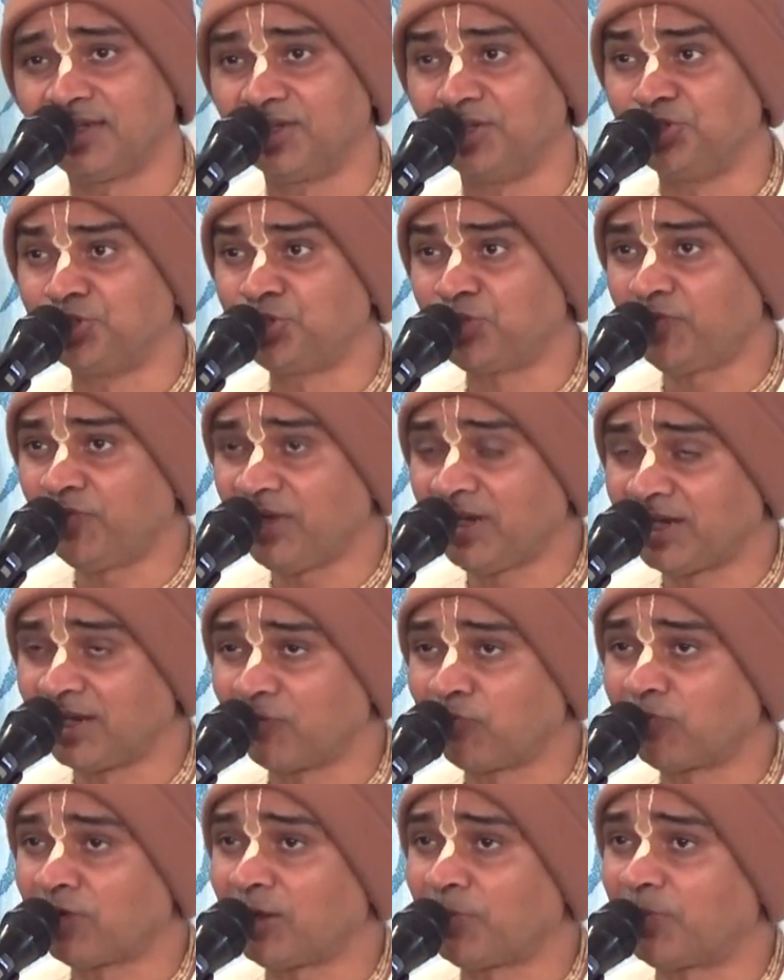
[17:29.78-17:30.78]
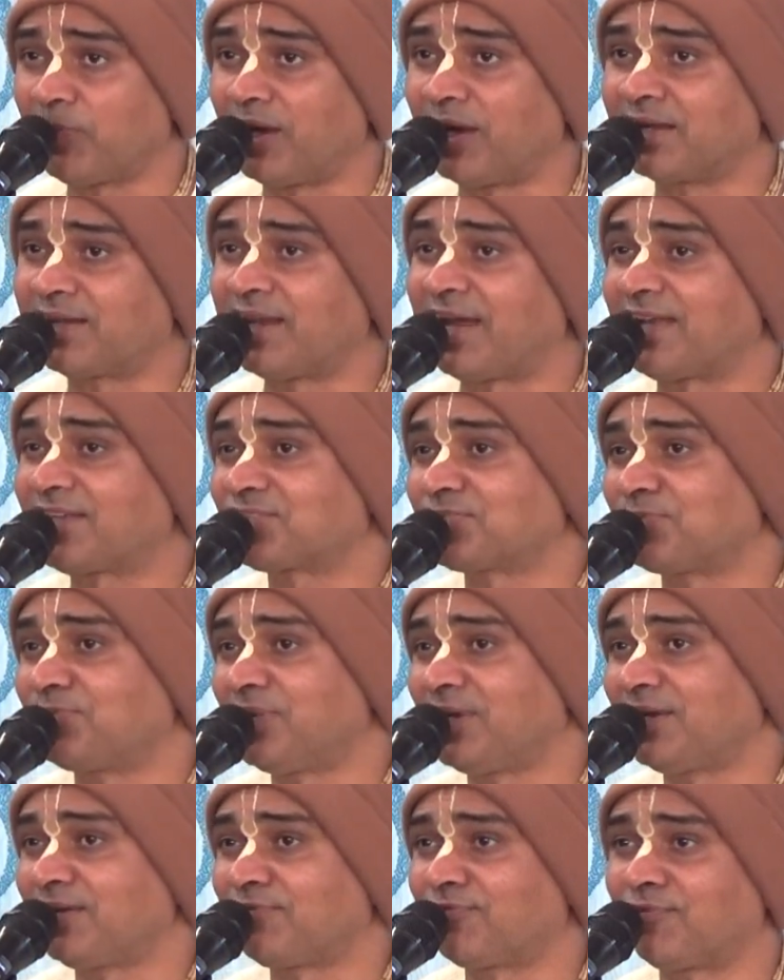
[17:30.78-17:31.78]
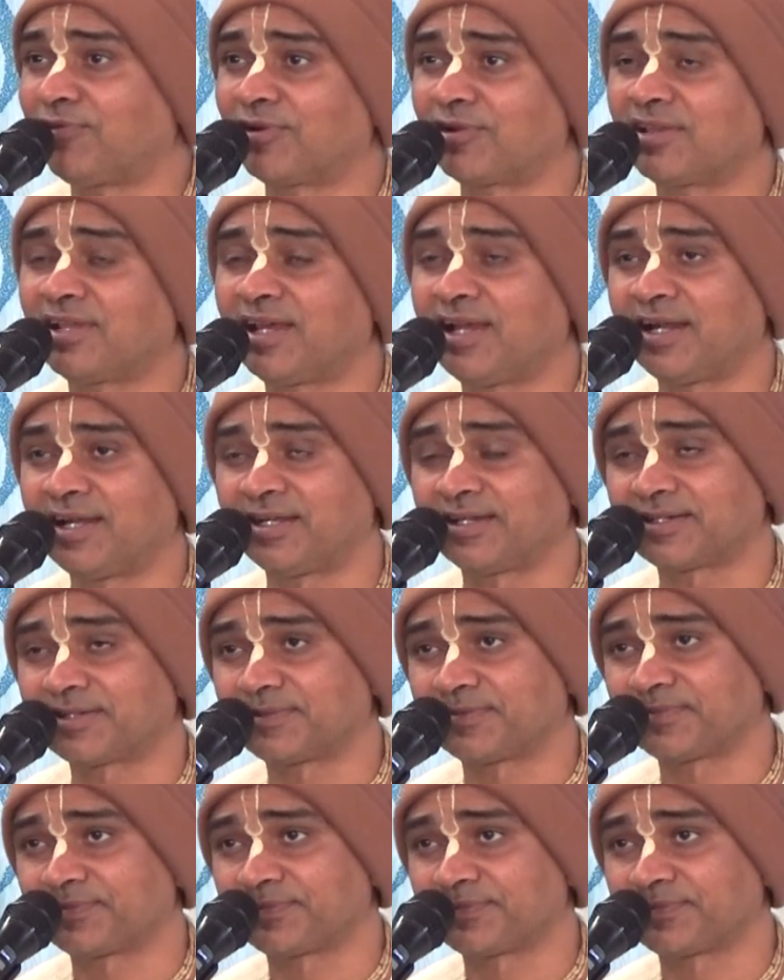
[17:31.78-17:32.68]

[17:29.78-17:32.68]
you will develop attachment for that.